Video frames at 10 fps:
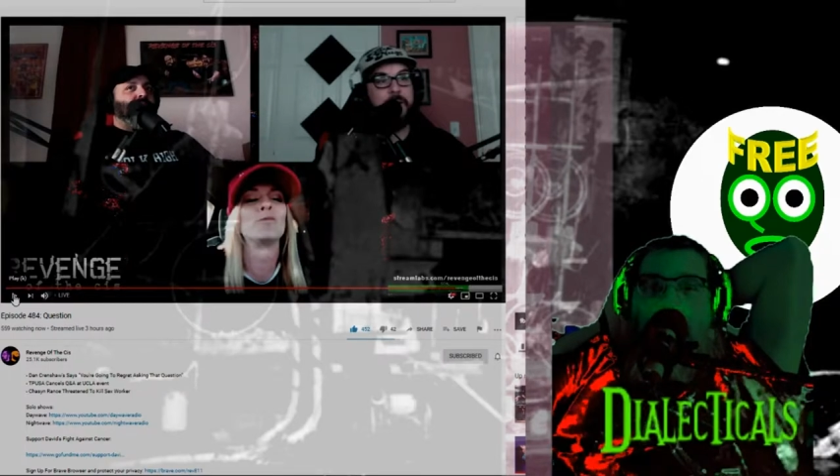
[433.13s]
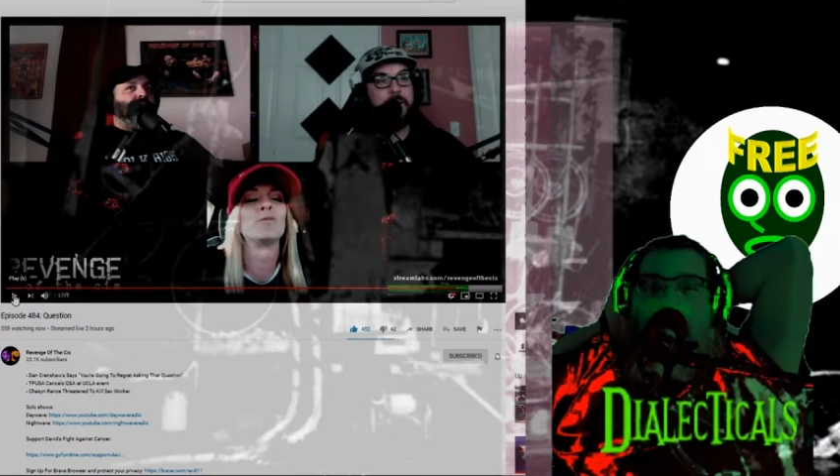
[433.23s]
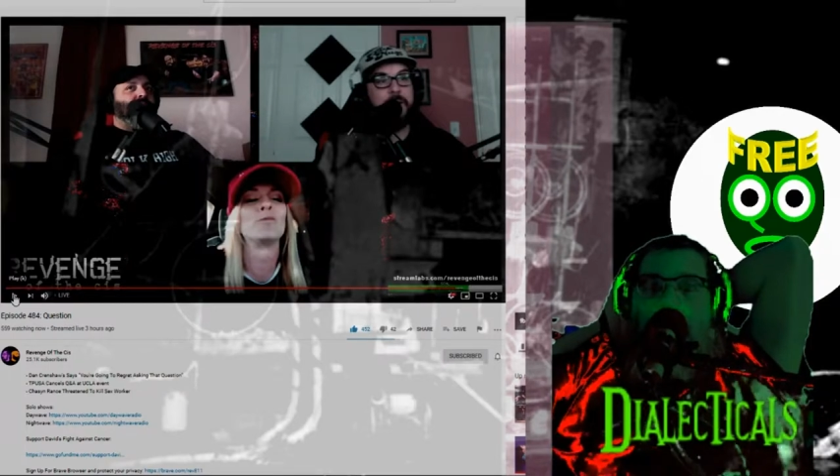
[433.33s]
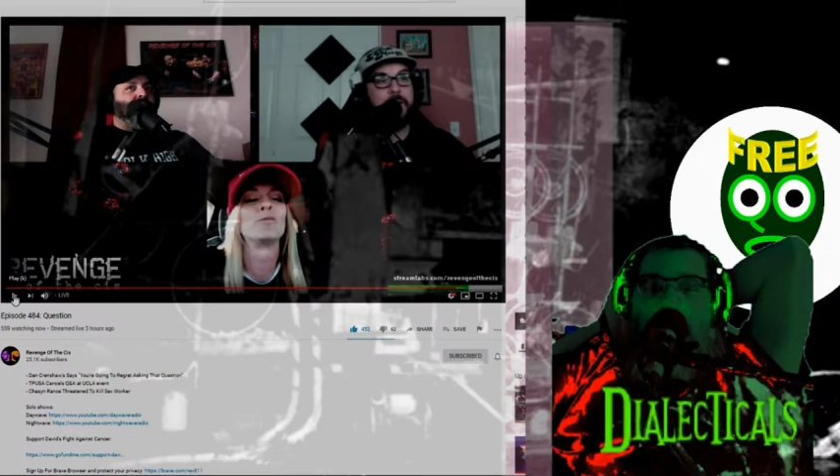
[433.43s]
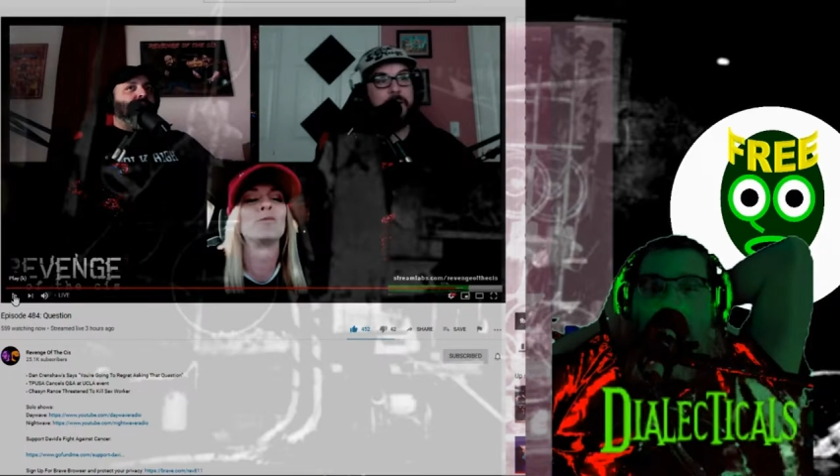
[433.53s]

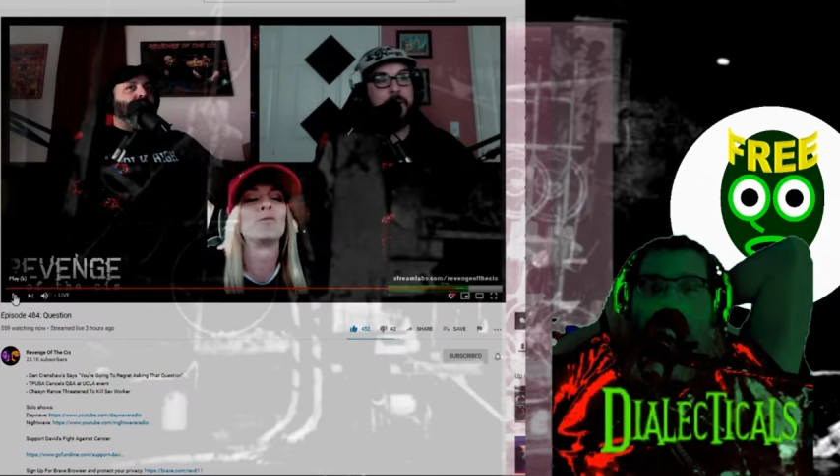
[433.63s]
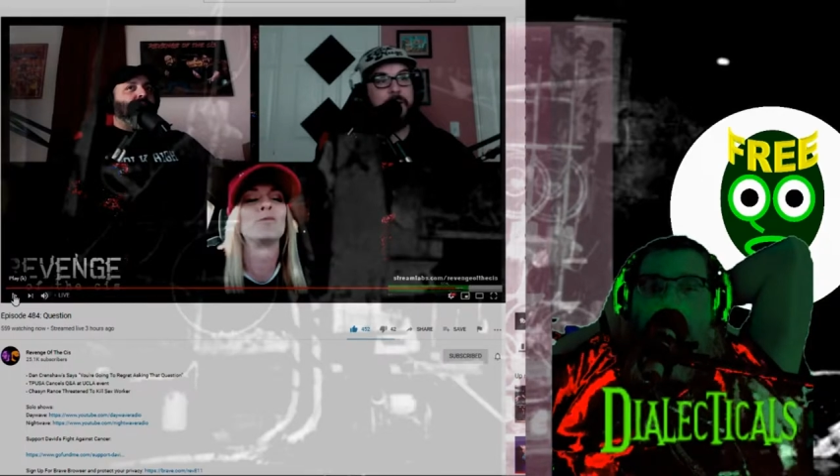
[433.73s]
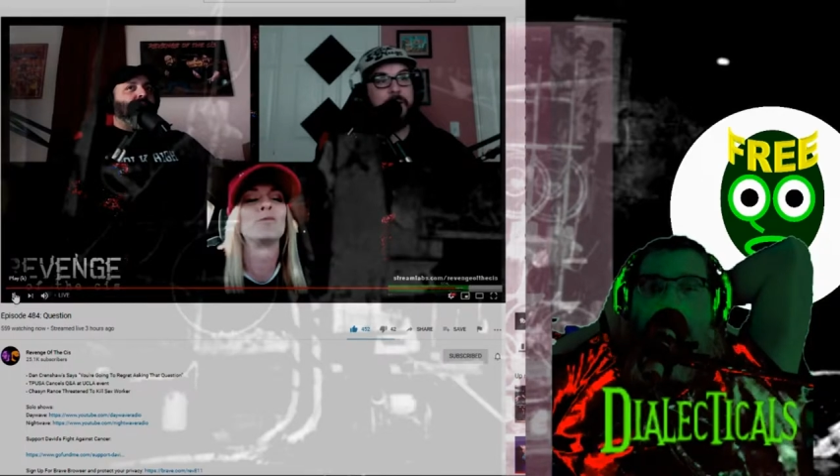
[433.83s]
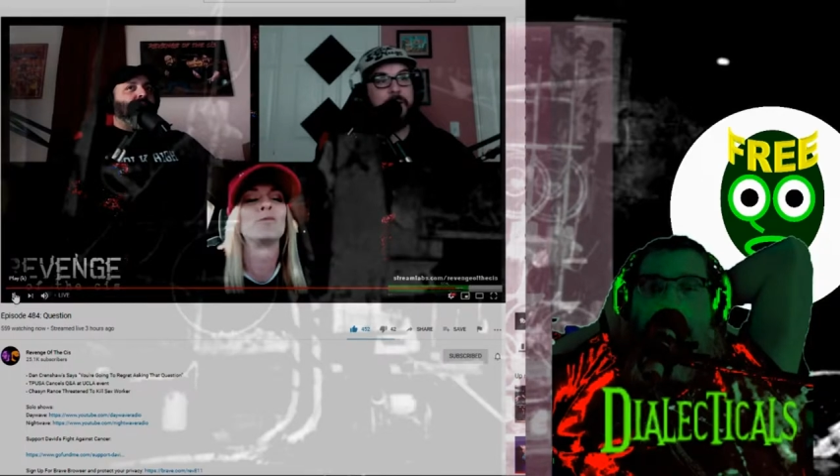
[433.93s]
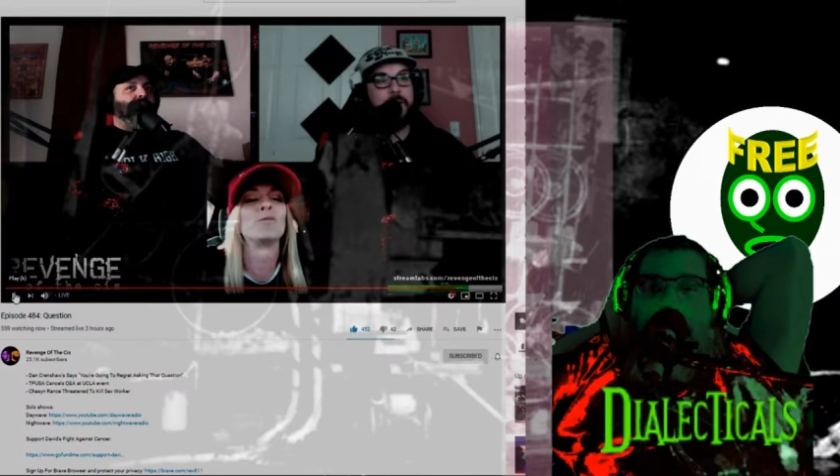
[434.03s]
most
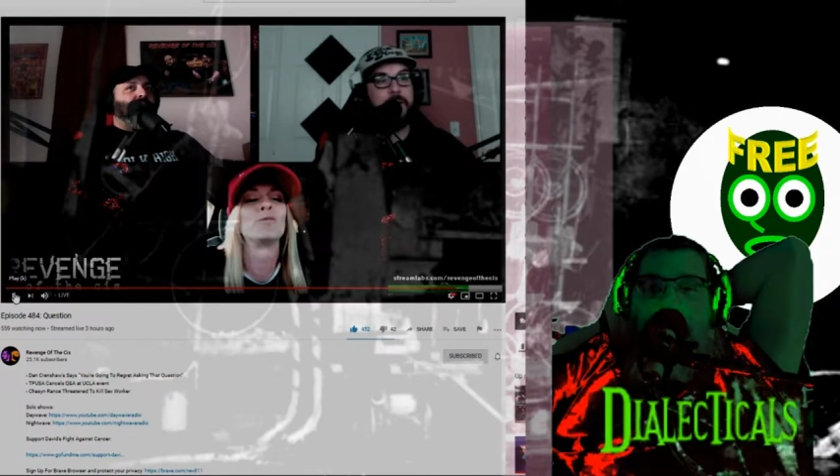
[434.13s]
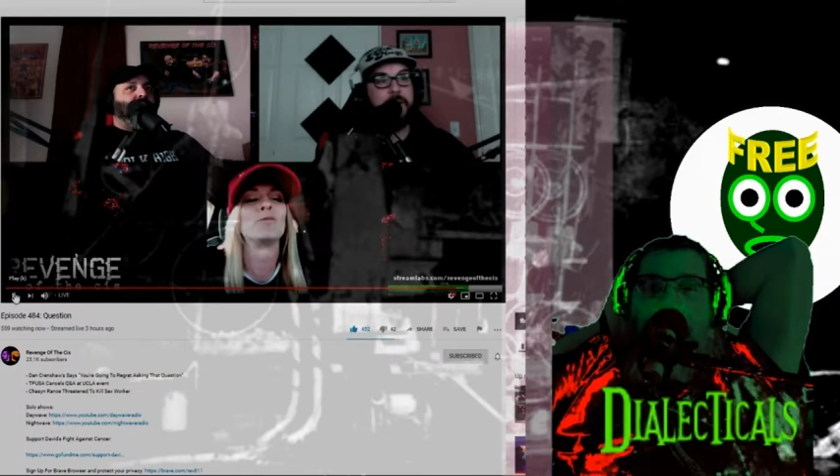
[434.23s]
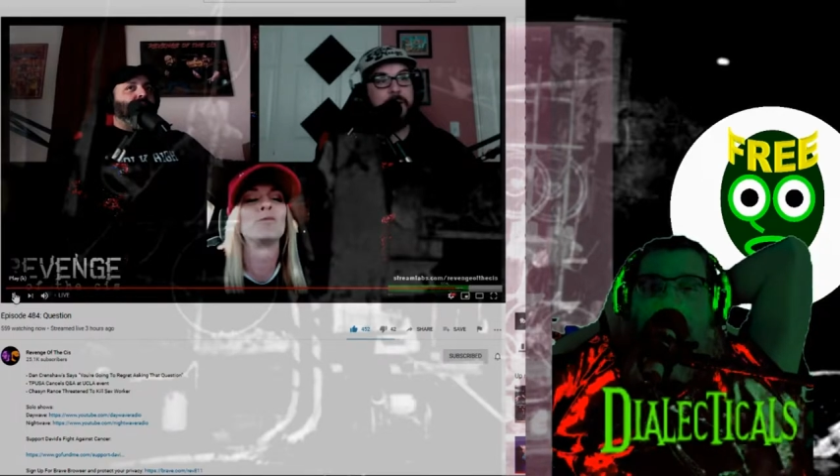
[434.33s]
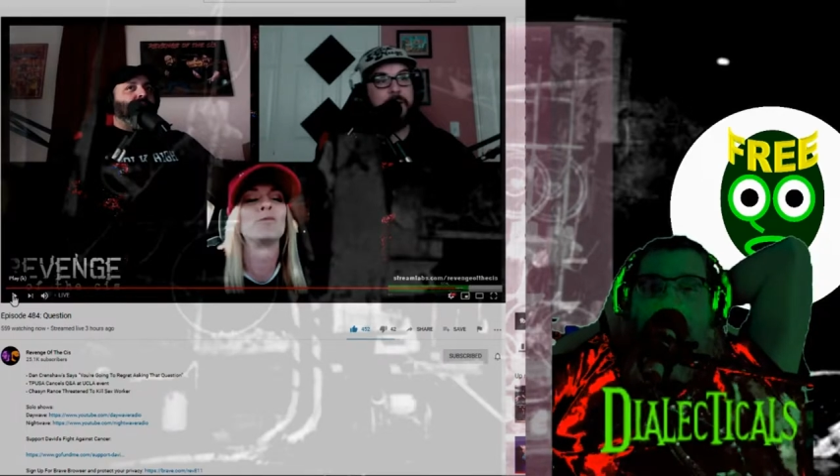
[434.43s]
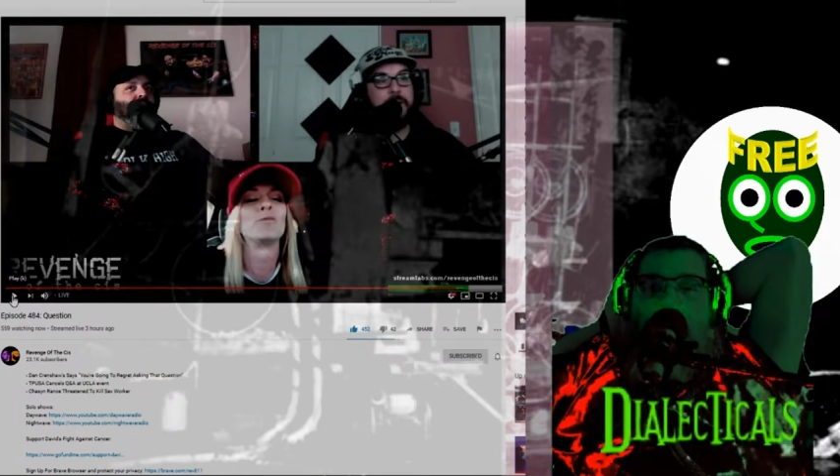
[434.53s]
likely,
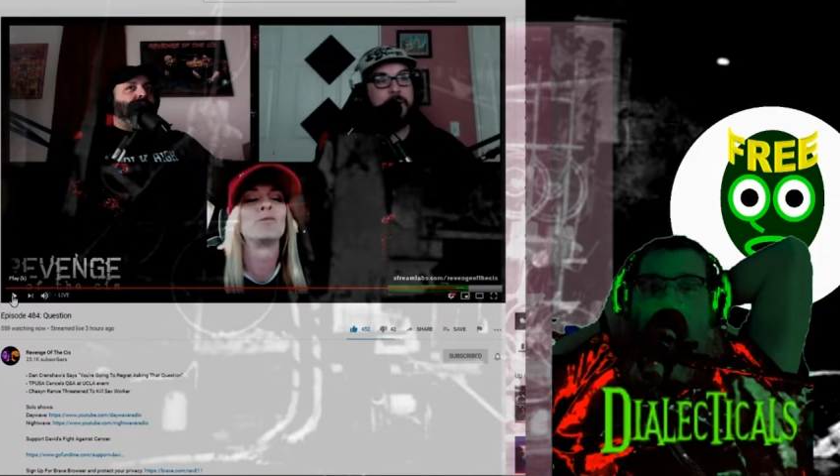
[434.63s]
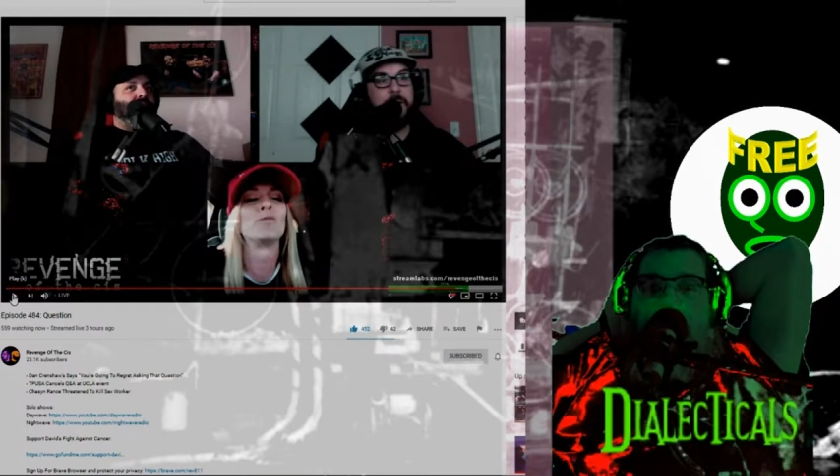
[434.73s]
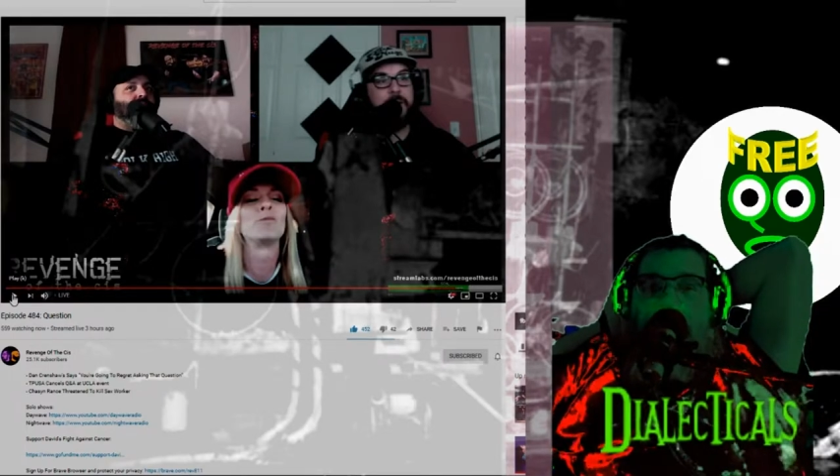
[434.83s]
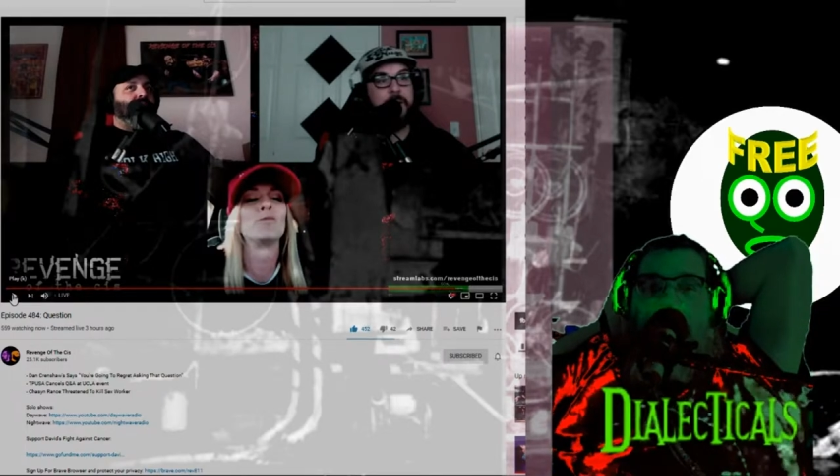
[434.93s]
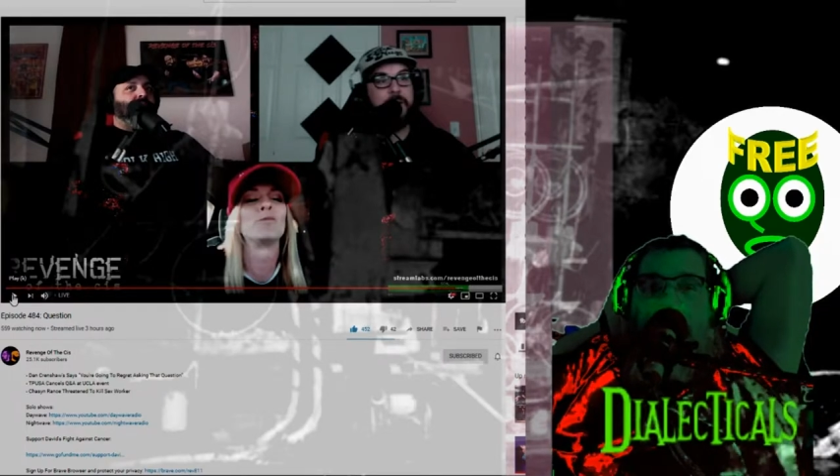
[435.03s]
she's a
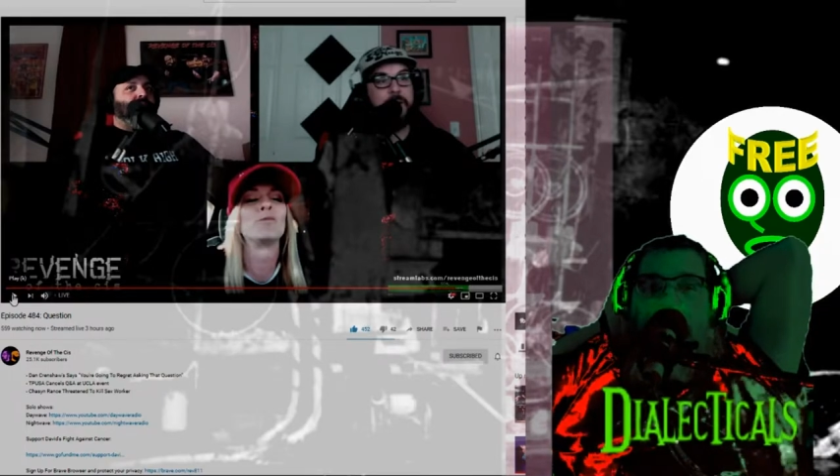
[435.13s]
woman that